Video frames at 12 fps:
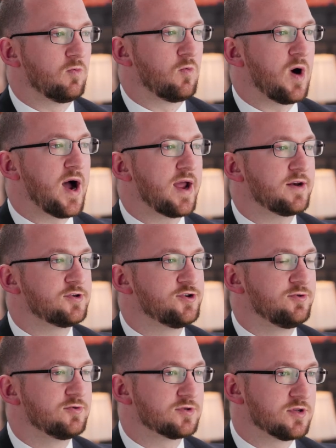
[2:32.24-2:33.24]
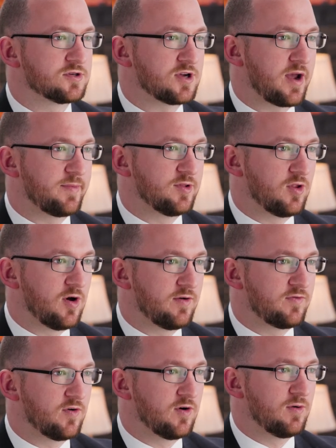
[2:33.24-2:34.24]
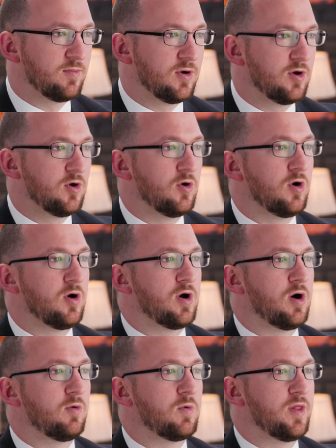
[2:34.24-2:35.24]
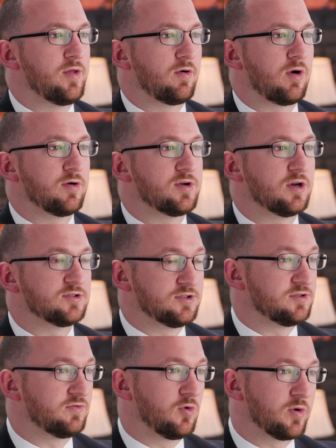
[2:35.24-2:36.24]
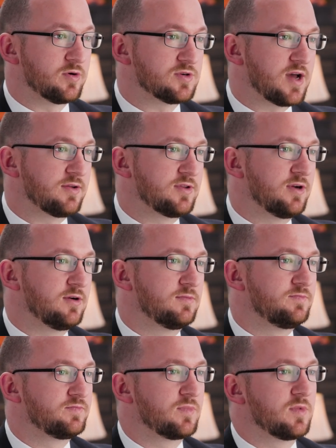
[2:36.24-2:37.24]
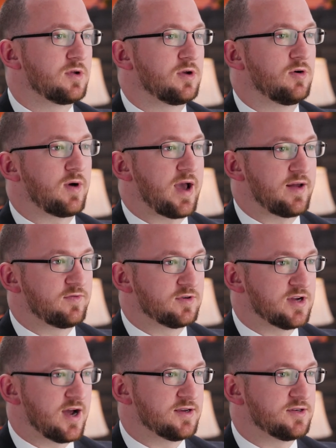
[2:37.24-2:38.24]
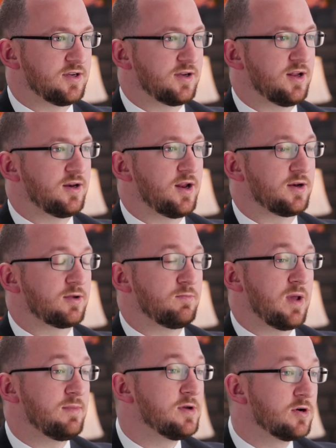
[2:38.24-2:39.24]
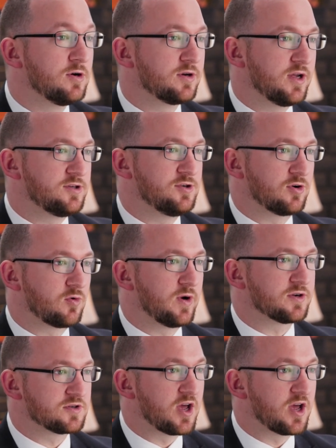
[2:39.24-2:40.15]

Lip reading: why choose the Simon Law Firm when there are dozens of lawyers out there advertising and maybe could get you a quick